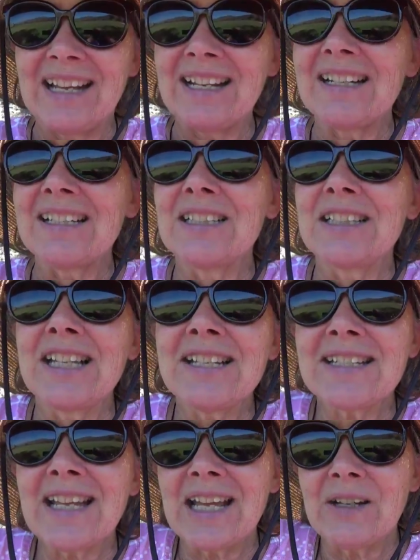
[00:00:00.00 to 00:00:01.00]

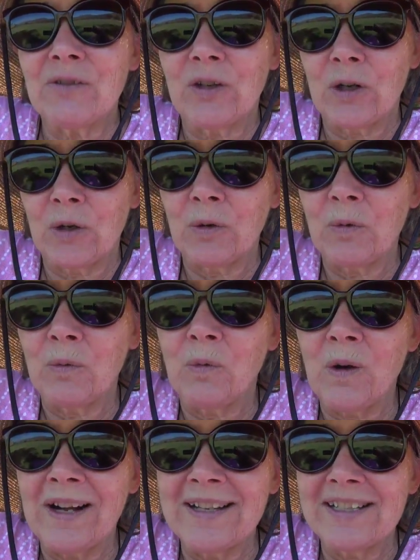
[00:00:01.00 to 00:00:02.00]
Inside of her
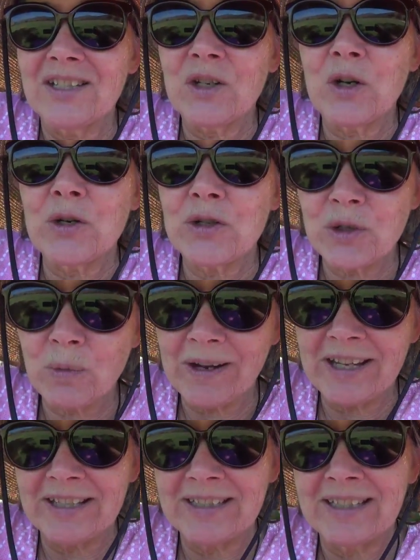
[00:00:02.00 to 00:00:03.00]
was her
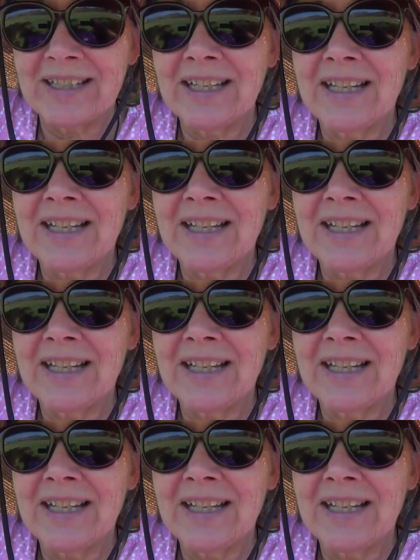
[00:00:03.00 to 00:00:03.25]
twin,